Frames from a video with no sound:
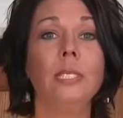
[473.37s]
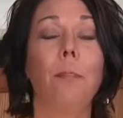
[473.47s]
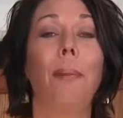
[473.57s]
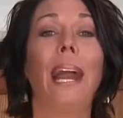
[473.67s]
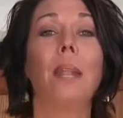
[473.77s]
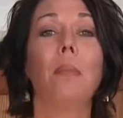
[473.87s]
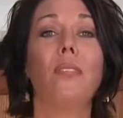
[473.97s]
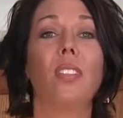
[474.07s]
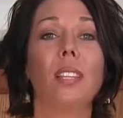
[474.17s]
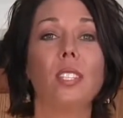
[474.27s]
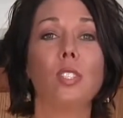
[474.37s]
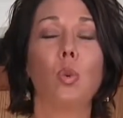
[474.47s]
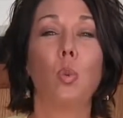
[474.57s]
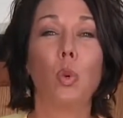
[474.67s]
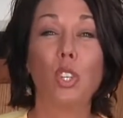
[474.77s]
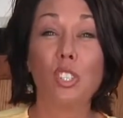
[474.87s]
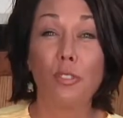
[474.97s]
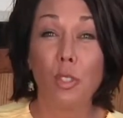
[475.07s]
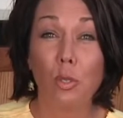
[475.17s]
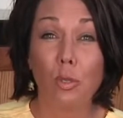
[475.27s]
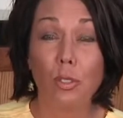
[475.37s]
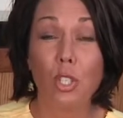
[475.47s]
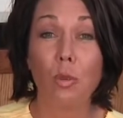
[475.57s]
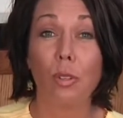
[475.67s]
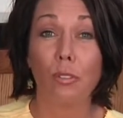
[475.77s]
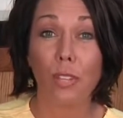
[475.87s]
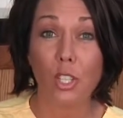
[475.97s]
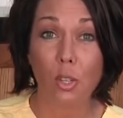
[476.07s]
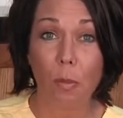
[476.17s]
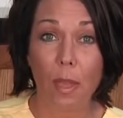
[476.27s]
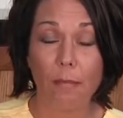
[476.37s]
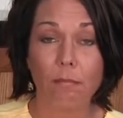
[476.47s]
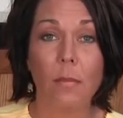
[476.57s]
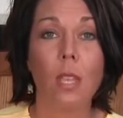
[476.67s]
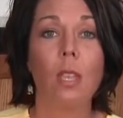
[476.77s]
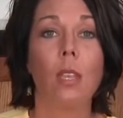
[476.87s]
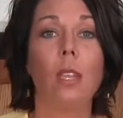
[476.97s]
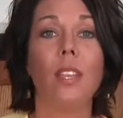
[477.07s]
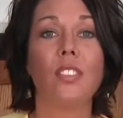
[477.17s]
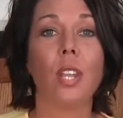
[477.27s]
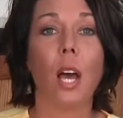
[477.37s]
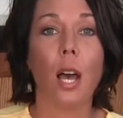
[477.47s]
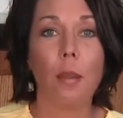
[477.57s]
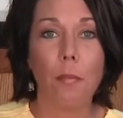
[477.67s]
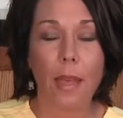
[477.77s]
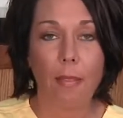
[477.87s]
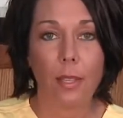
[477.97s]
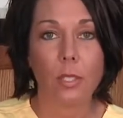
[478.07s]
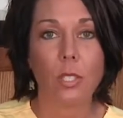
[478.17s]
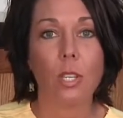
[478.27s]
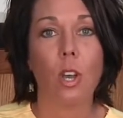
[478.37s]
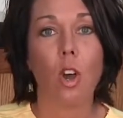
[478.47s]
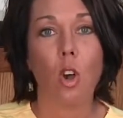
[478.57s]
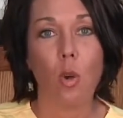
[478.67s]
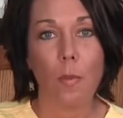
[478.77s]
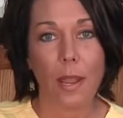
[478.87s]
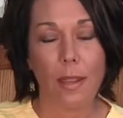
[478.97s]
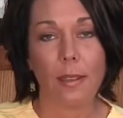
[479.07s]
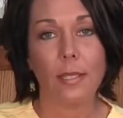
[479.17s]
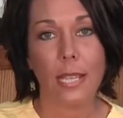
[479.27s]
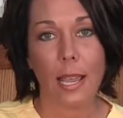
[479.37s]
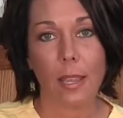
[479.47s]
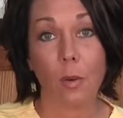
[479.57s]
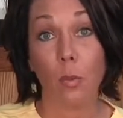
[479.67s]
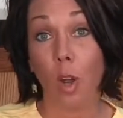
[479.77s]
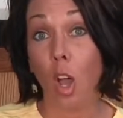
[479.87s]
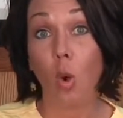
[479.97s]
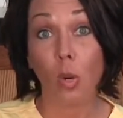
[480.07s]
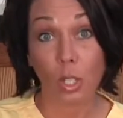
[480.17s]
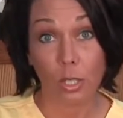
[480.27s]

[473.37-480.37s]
Bottom of the list, worst foods you could feed your pet is an unbalanced homemade diet, raw or